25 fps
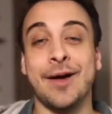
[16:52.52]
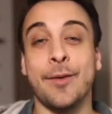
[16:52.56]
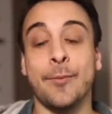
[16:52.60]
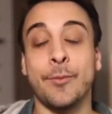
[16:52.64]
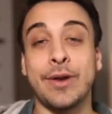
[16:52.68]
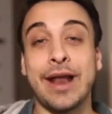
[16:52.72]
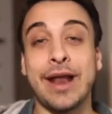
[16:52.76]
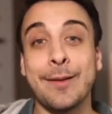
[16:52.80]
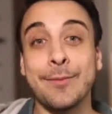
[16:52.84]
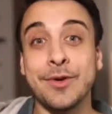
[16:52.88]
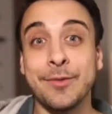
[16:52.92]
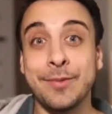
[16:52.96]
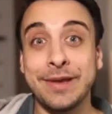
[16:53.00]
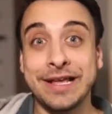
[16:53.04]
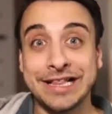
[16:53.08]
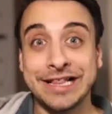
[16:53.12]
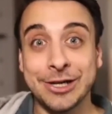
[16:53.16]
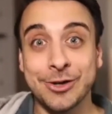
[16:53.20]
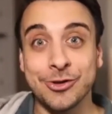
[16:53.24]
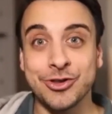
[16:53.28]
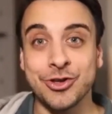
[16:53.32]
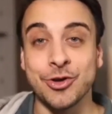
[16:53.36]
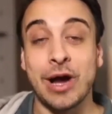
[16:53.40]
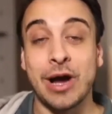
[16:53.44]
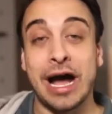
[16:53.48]
But I'm going to be clear
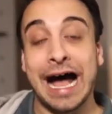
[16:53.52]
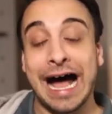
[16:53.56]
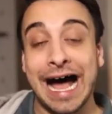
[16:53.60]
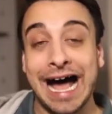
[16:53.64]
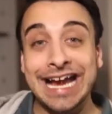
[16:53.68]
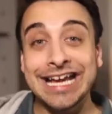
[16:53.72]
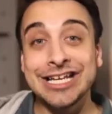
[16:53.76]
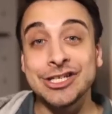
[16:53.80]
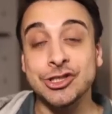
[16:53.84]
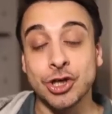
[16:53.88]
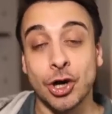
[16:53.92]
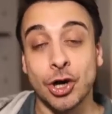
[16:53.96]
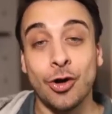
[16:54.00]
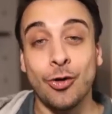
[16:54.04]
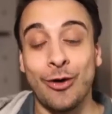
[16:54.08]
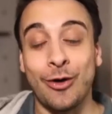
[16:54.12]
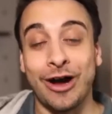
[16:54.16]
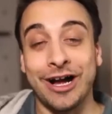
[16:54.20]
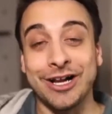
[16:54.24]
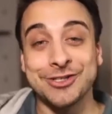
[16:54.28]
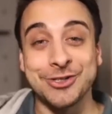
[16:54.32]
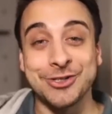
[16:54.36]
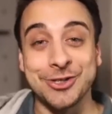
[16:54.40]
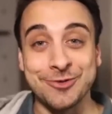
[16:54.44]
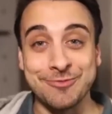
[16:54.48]
with you, I don't
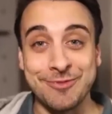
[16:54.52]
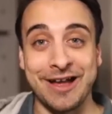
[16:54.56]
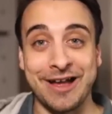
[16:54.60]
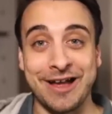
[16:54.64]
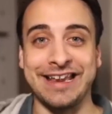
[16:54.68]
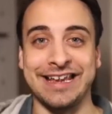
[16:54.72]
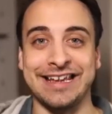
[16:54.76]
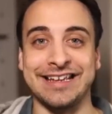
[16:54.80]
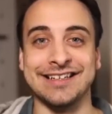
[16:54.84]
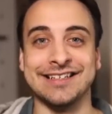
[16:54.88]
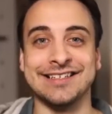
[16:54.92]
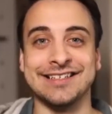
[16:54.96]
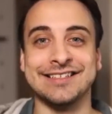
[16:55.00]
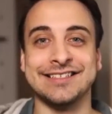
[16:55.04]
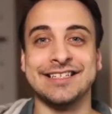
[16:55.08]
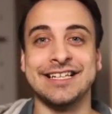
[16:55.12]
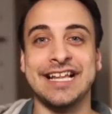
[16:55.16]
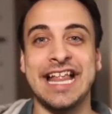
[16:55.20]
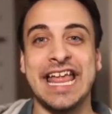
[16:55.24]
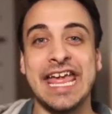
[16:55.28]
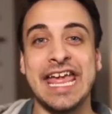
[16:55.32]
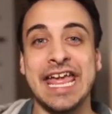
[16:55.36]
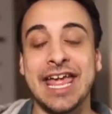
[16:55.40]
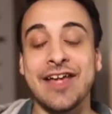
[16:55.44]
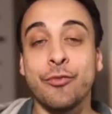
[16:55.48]
want your money.
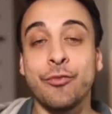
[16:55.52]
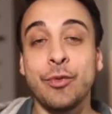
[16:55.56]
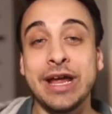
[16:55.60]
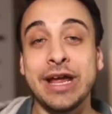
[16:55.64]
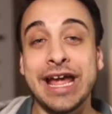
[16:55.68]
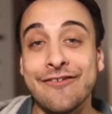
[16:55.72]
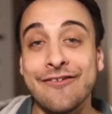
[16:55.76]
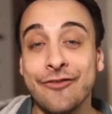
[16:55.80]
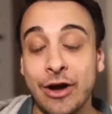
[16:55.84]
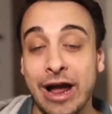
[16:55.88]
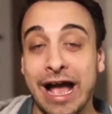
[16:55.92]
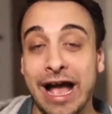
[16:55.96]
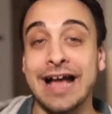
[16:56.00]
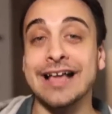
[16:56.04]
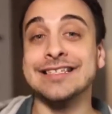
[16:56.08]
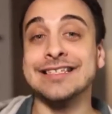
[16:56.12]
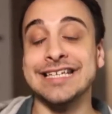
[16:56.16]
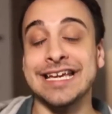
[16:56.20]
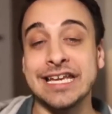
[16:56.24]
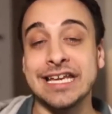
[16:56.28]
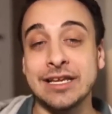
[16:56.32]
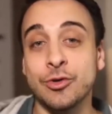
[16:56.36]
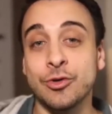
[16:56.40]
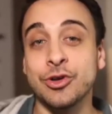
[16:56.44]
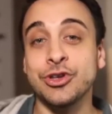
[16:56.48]
If we ever ask
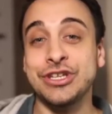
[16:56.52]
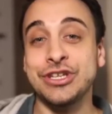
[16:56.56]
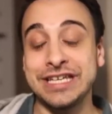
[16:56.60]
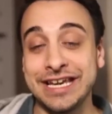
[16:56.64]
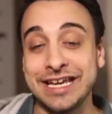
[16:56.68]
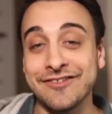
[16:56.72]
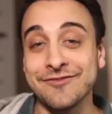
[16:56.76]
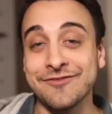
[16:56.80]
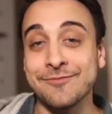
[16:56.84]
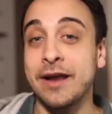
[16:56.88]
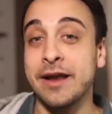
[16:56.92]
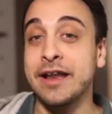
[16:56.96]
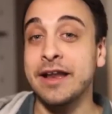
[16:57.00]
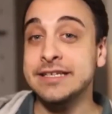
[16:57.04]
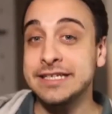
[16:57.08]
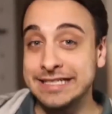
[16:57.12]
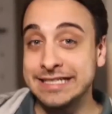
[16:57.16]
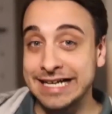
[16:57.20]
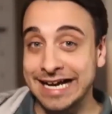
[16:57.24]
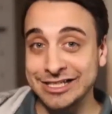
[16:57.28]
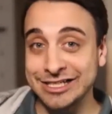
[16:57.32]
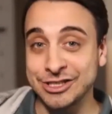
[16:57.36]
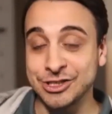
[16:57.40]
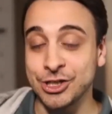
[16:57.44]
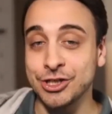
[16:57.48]
anyone to give money to
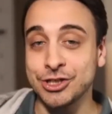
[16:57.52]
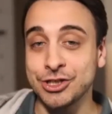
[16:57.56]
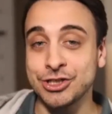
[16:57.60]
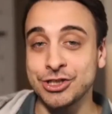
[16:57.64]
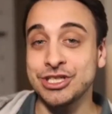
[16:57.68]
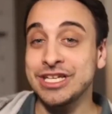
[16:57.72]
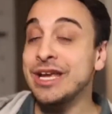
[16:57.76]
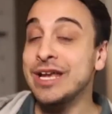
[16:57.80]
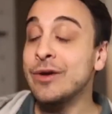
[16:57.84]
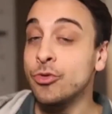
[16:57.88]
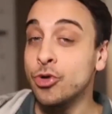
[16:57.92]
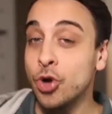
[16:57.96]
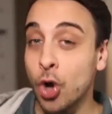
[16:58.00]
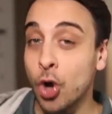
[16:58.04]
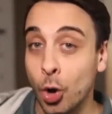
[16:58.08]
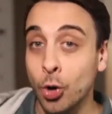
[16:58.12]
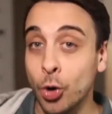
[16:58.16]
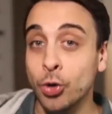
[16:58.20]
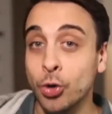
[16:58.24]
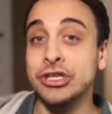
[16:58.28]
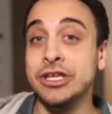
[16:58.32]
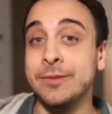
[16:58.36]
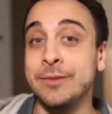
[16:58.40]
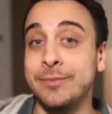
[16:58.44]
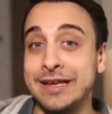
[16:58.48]
dotChurch, it would
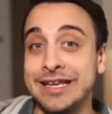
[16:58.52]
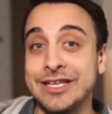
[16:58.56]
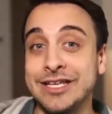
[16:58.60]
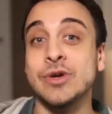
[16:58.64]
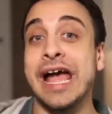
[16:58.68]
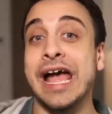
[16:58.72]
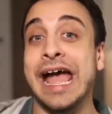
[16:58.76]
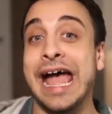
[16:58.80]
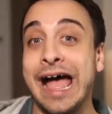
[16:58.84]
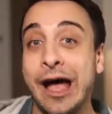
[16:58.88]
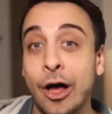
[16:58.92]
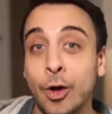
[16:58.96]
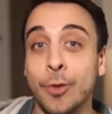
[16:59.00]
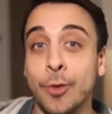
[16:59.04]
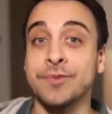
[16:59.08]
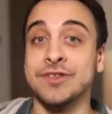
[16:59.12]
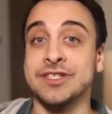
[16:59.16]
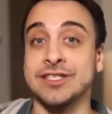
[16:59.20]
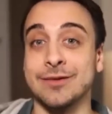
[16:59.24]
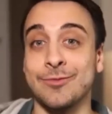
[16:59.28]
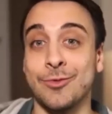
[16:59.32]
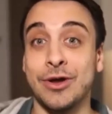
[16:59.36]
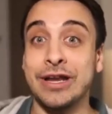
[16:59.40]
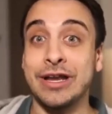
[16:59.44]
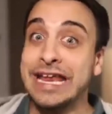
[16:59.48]
only be to help
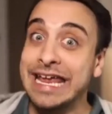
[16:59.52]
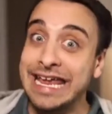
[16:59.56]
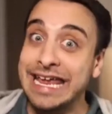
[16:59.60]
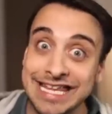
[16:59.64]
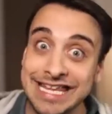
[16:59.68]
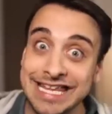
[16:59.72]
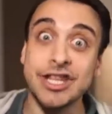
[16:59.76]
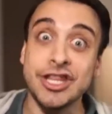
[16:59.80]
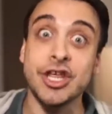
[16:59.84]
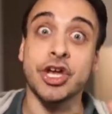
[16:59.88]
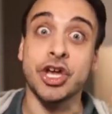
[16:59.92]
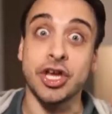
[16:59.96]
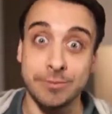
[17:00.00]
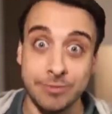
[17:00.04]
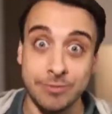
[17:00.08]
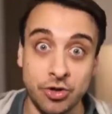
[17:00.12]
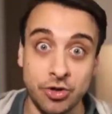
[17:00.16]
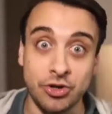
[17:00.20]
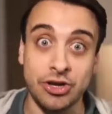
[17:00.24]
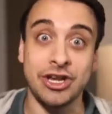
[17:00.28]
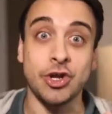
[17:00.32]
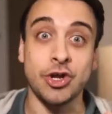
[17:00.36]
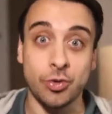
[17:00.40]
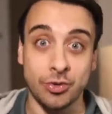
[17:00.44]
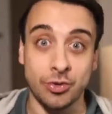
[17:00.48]
someone in the
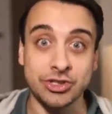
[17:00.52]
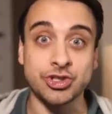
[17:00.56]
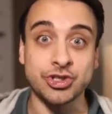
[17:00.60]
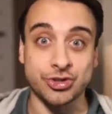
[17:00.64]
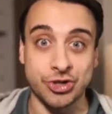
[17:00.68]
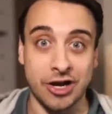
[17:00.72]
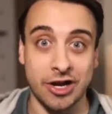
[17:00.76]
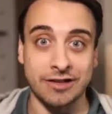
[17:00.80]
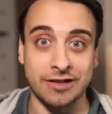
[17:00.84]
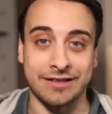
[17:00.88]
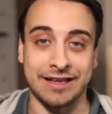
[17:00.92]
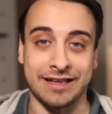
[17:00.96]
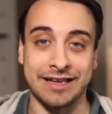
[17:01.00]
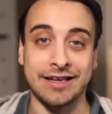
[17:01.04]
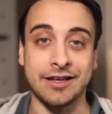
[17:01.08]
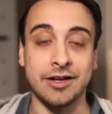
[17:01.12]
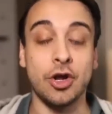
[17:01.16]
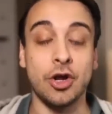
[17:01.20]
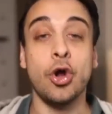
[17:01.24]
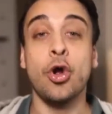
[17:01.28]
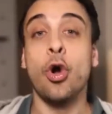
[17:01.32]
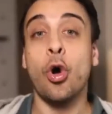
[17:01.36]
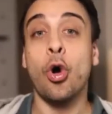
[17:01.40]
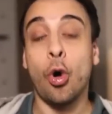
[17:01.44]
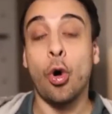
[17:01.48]
community who is struggling,
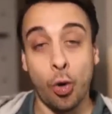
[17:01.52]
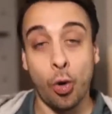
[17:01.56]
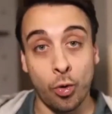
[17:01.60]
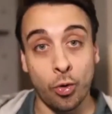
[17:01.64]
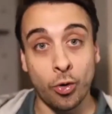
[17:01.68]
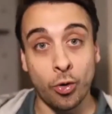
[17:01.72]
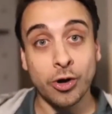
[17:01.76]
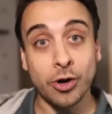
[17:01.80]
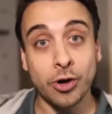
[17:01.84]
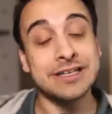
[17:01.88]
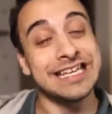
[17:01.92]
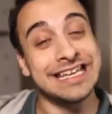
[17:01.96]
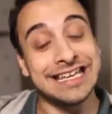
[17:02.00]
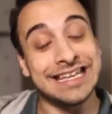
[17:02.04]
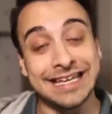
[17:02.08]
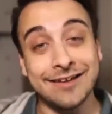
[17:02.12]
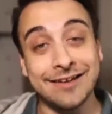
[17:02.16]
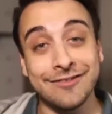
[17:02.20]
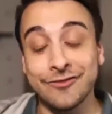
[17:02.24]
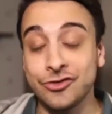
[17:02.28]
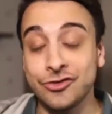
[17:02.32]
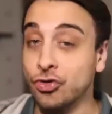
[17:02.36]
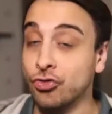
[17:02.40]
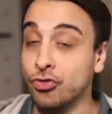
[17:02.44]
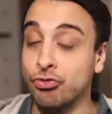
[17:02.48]
or to
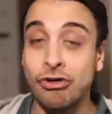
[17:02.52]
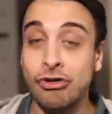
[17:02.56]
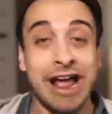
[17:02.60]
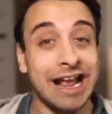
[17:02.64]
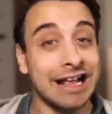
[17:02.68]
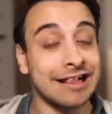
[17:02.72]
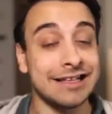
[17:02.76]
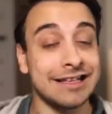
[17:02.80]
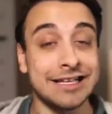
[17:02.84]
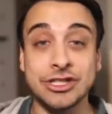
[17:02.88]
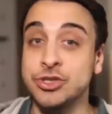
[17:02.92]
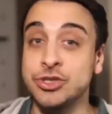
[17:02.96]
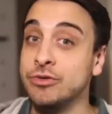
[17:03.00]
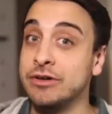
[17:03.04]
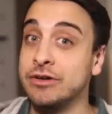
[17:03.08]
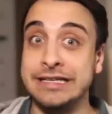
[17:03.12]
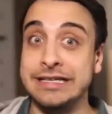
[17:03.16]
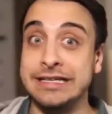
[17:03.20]
give directly to a